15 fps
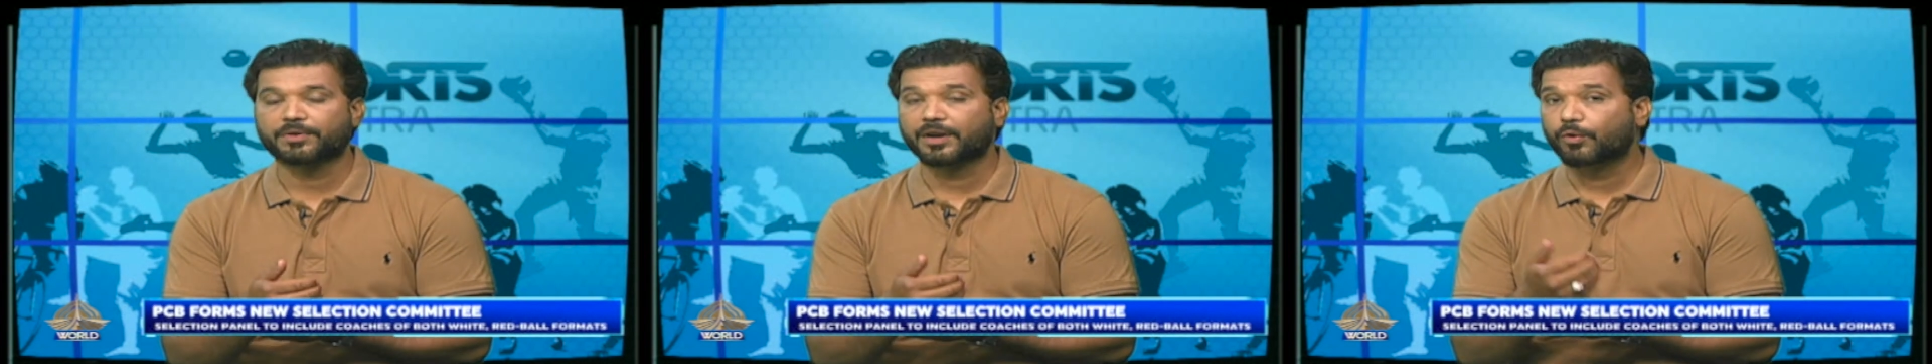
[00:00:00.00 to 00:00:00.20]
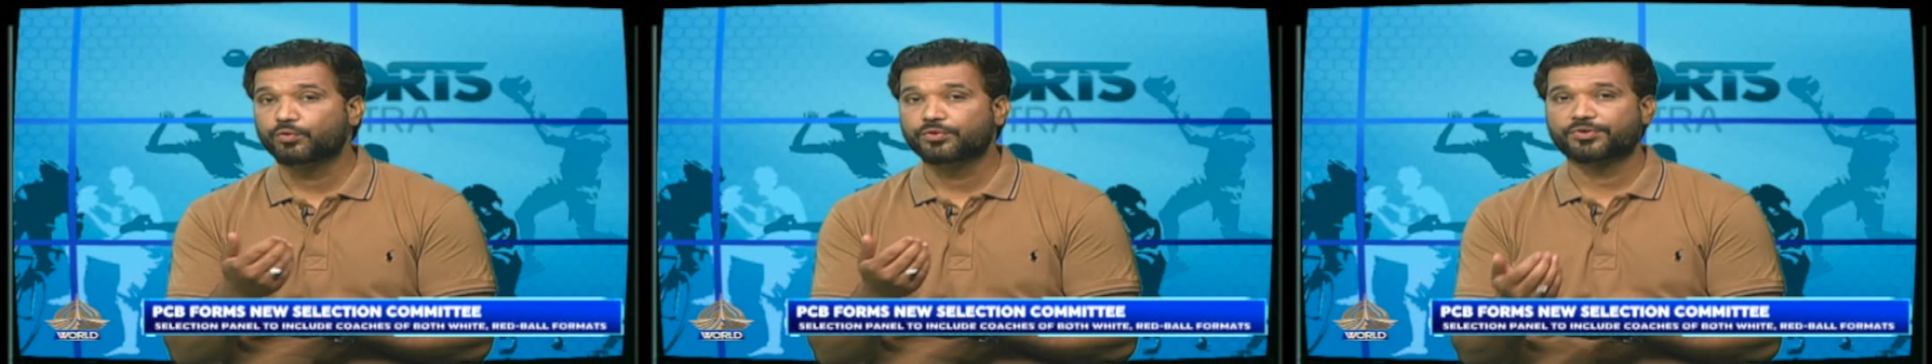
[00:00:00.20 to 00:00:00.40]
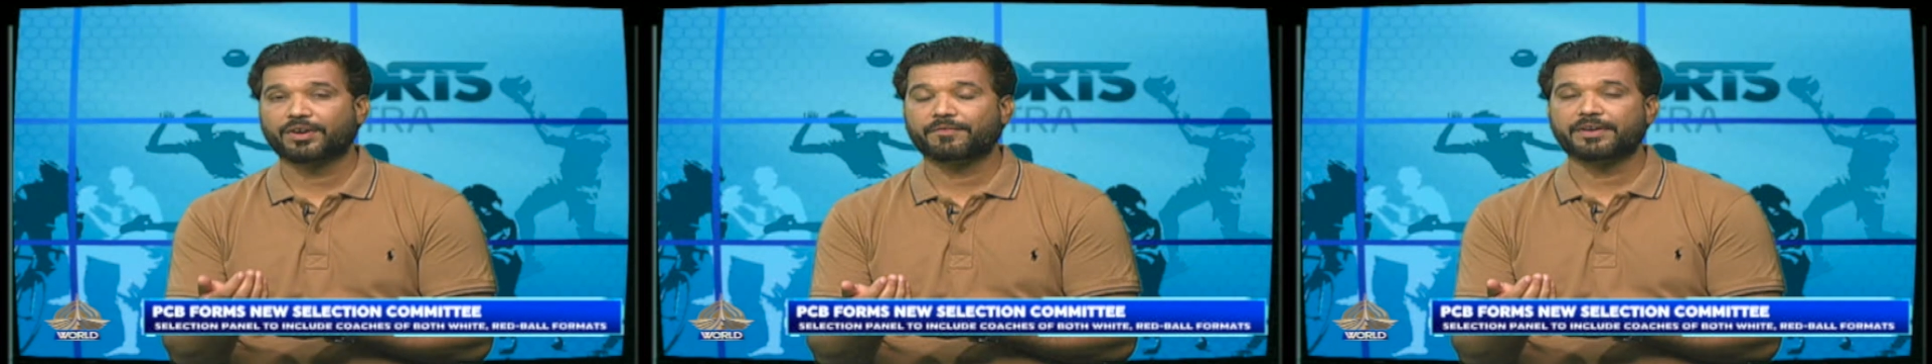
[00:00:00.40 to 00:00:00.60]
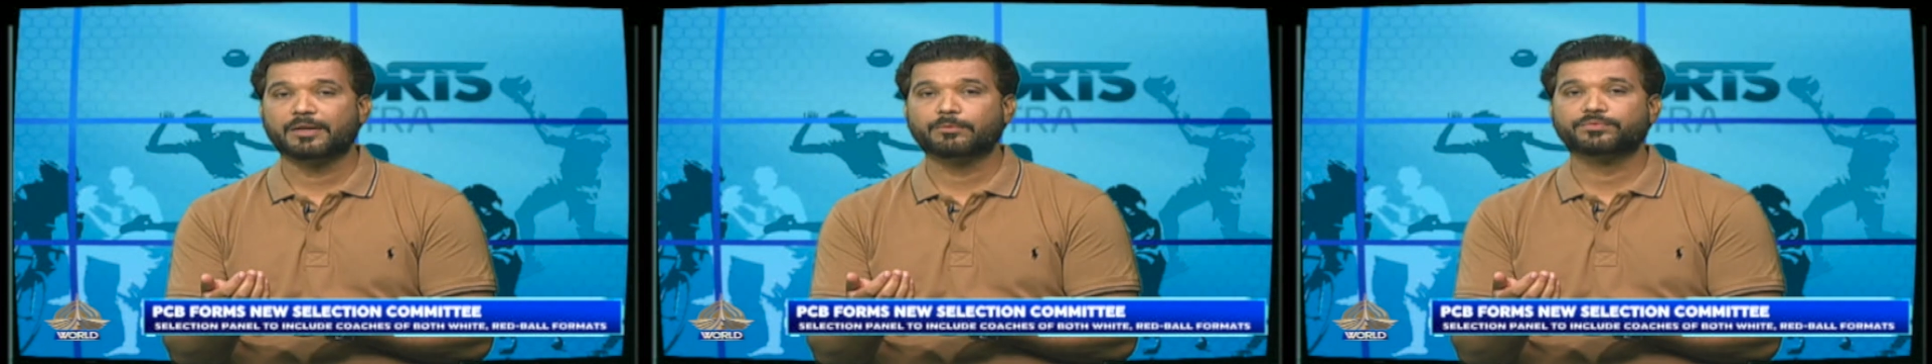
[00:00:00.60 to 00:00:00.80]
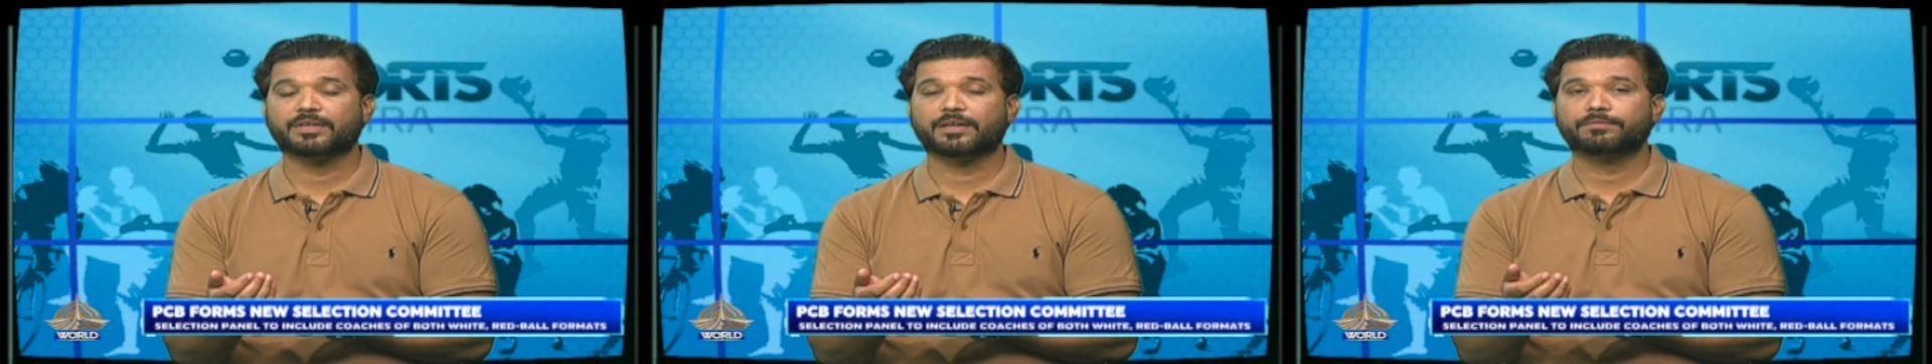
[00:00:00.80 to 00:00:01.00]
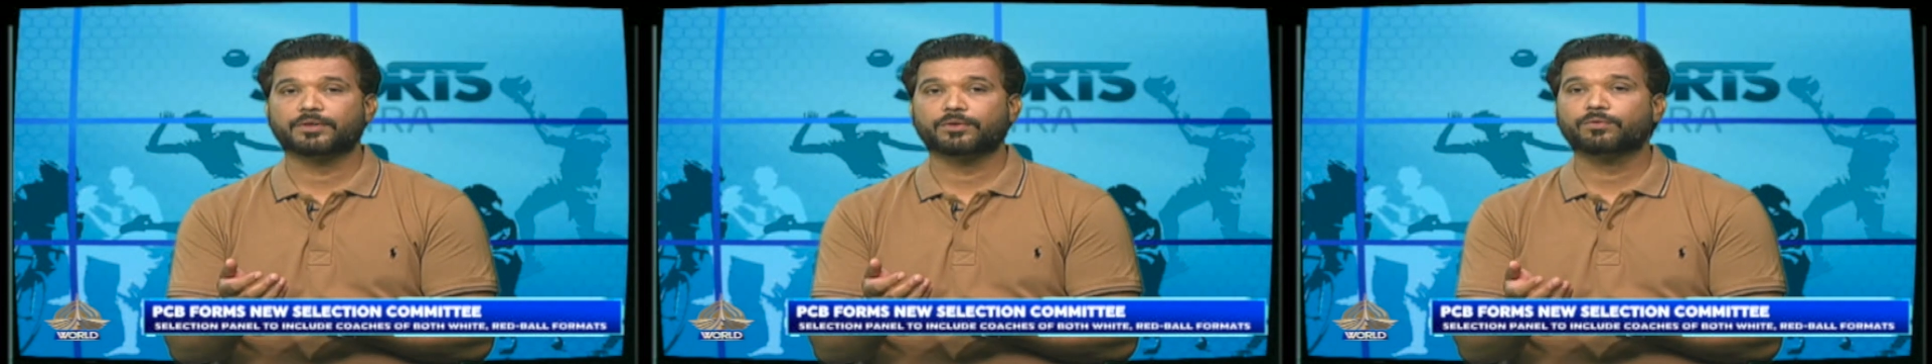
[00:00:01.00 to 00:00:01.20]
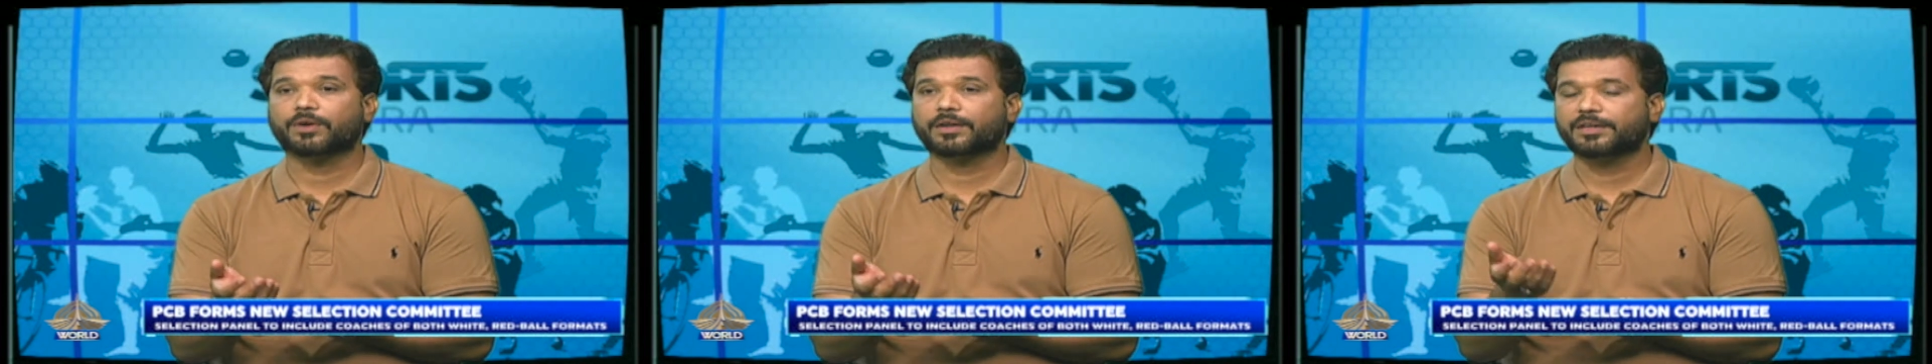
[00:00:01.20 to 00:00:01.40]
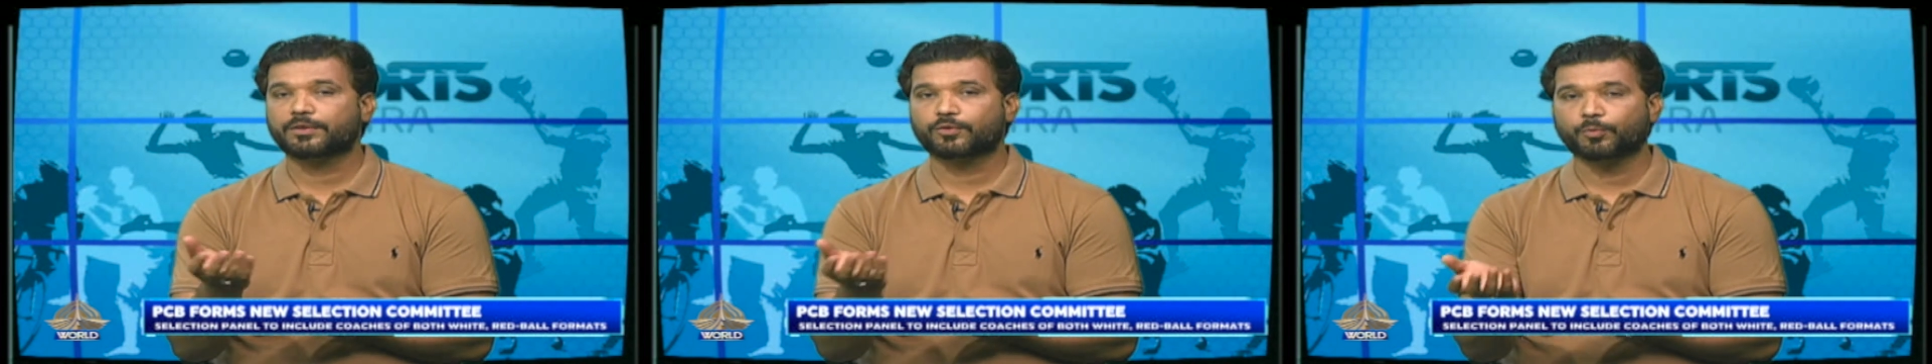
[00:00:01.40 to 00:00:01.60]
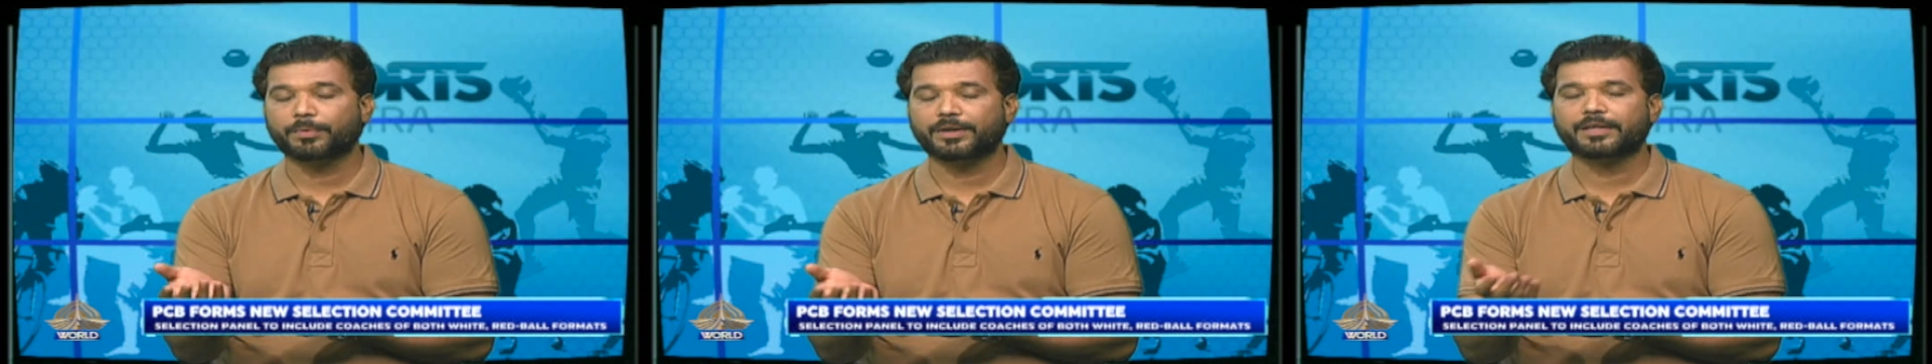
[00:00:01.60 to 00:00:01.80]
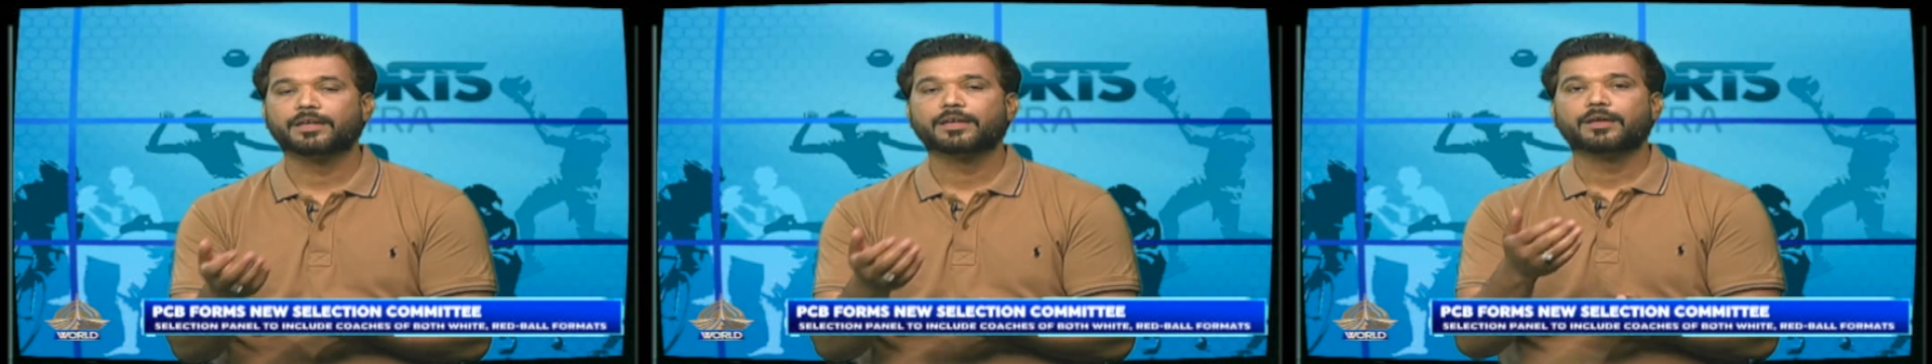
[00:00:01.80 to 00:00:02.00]
Rahul Dravid himself, Anil
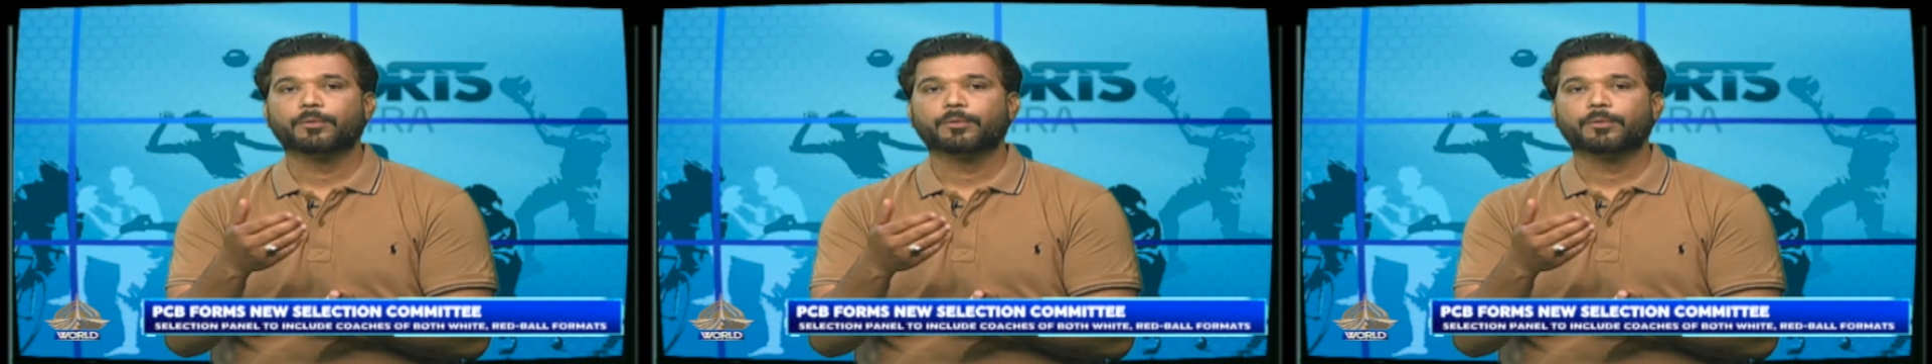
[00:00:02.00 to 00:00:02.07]
Kumble.